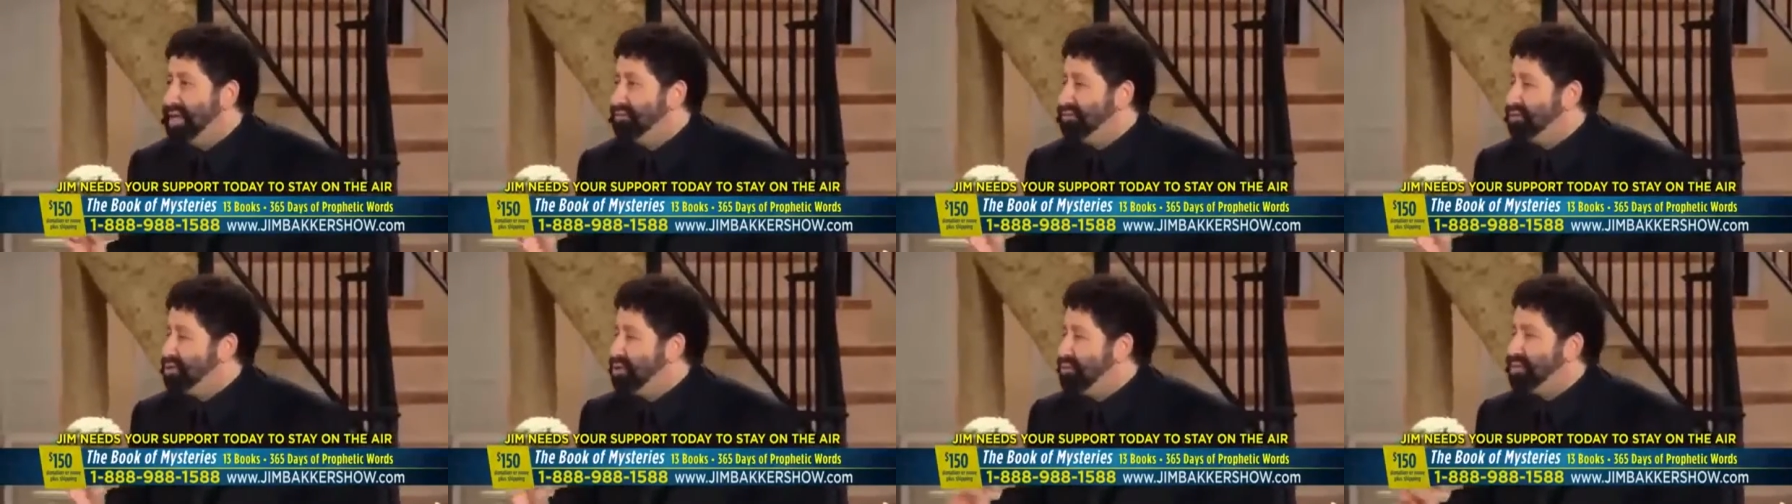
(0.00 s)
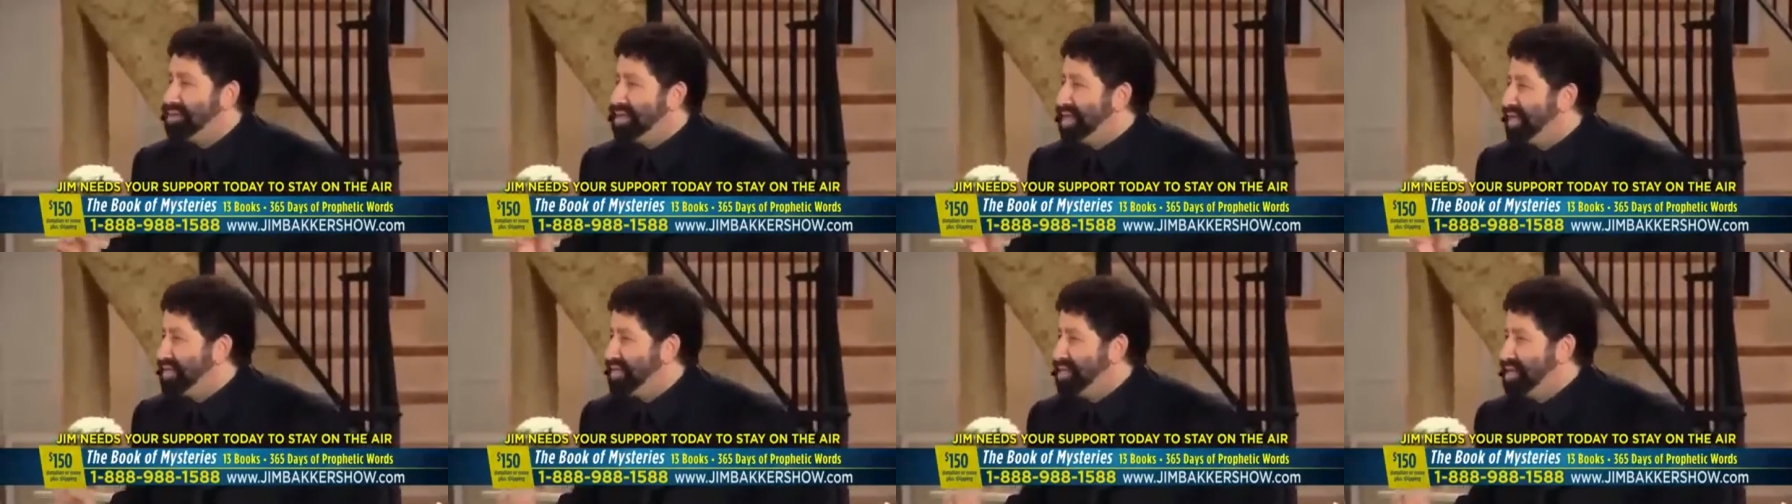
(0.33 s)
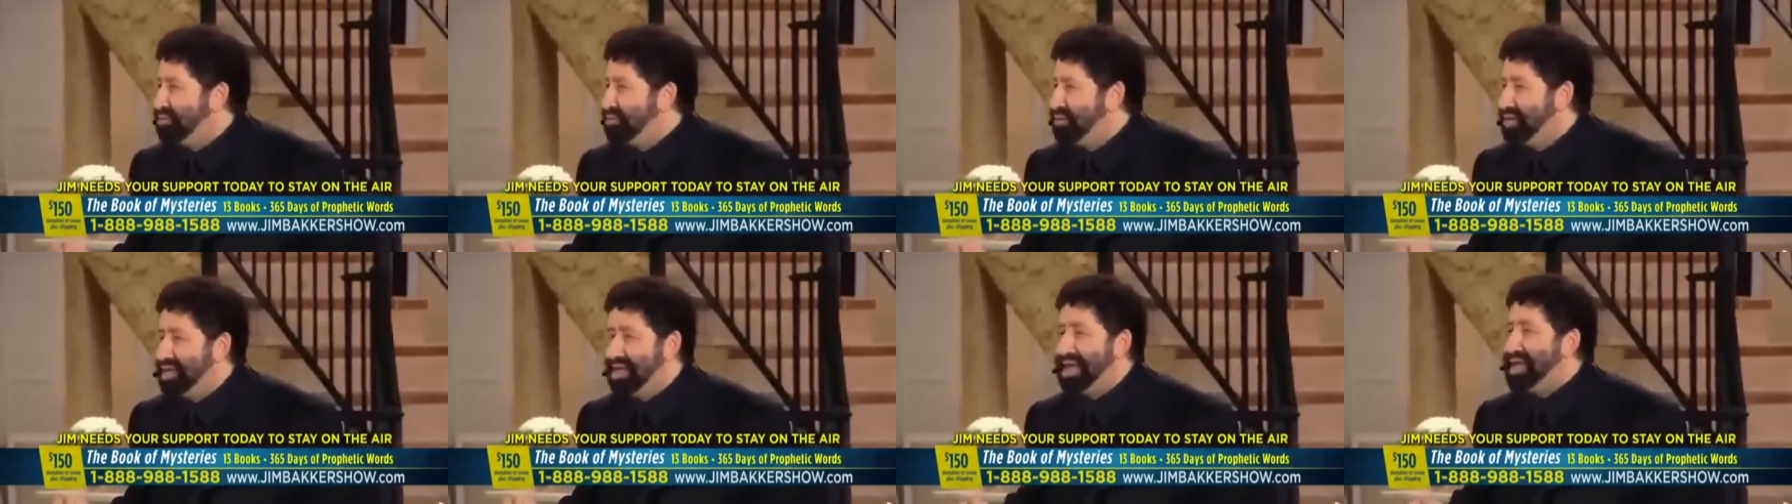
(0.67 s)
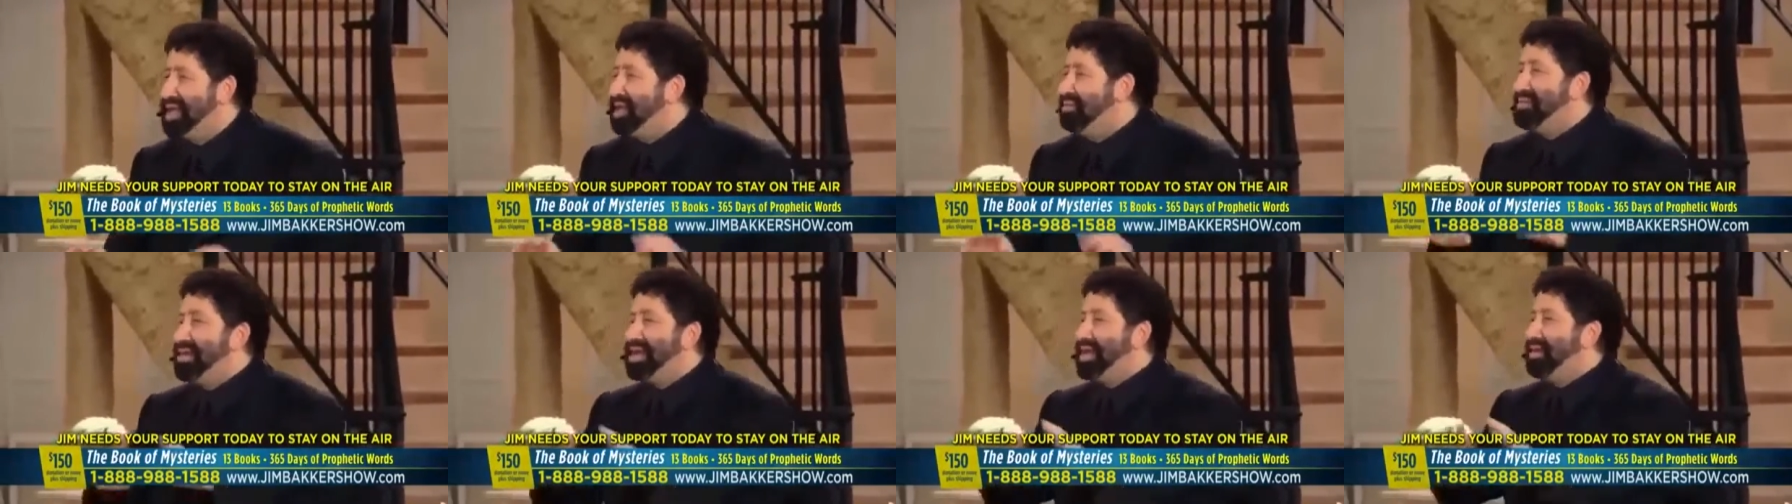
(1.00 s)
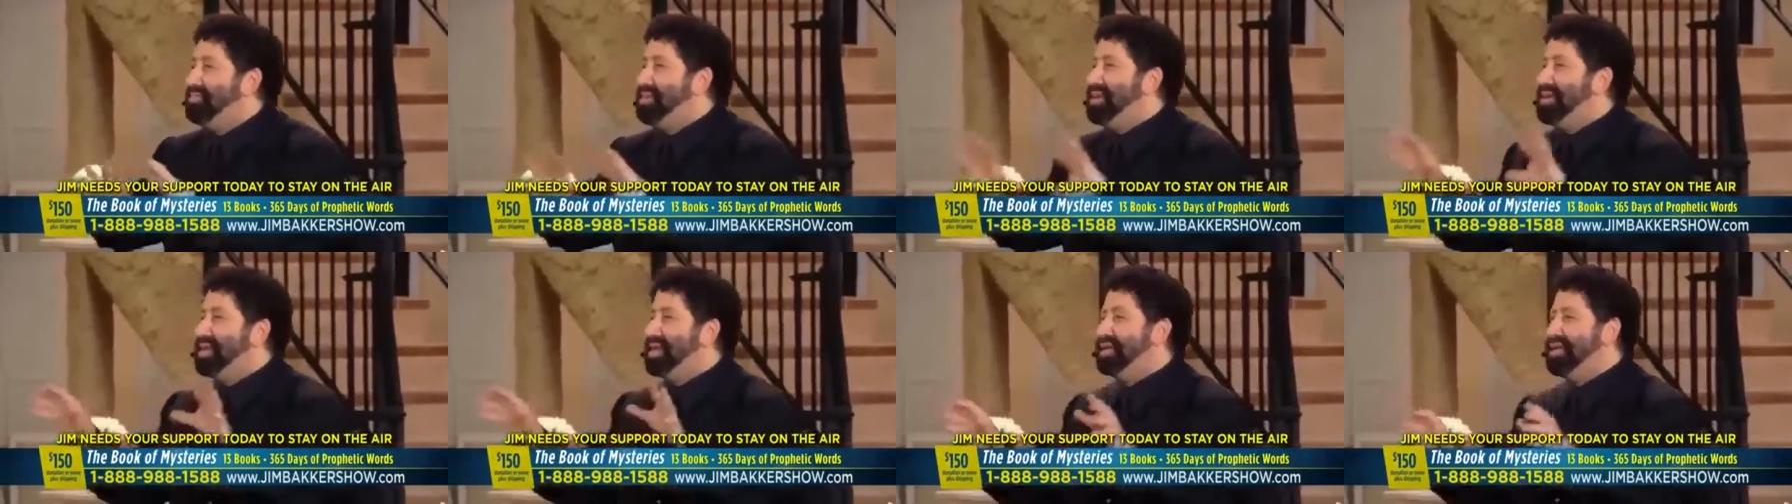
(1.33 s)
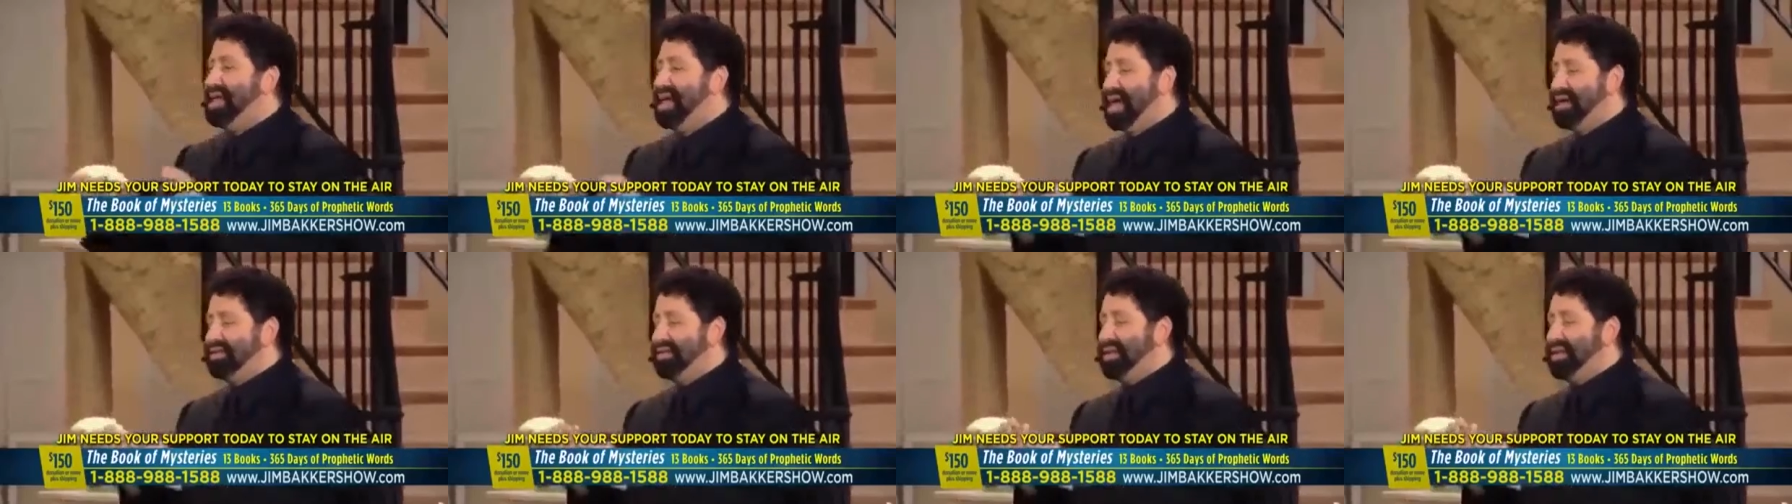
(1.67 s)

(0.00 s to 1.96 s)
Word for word: and it was almost like secretly. They didn't make a big deal.